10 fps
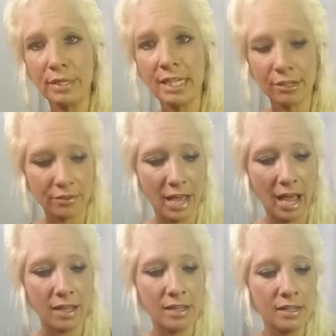hear
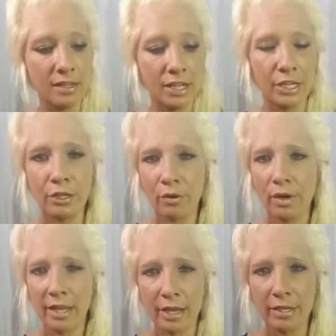that. You know,
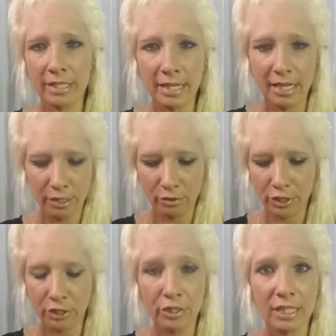why they always say, you know,
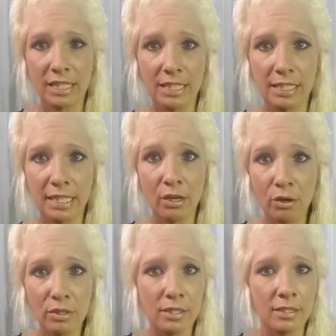children can see
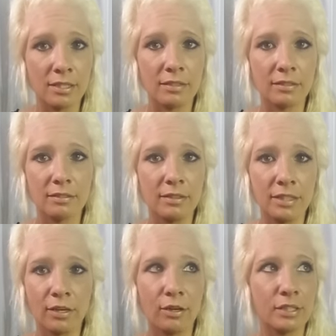ghosts and,
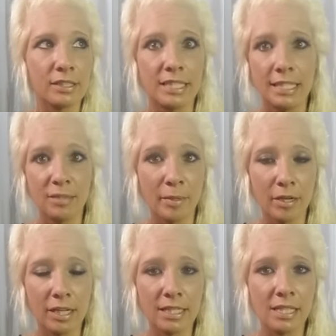you know, see
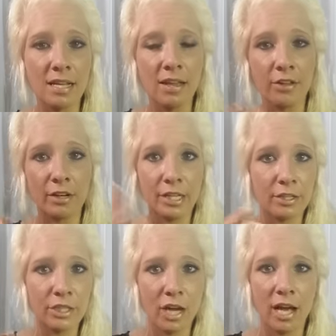spirits their
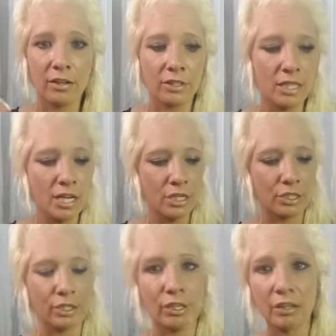inner child.
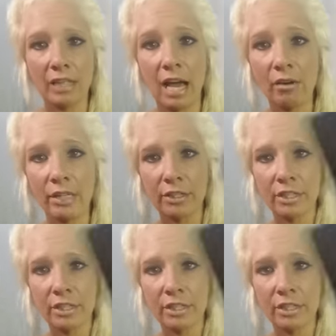So you're allowing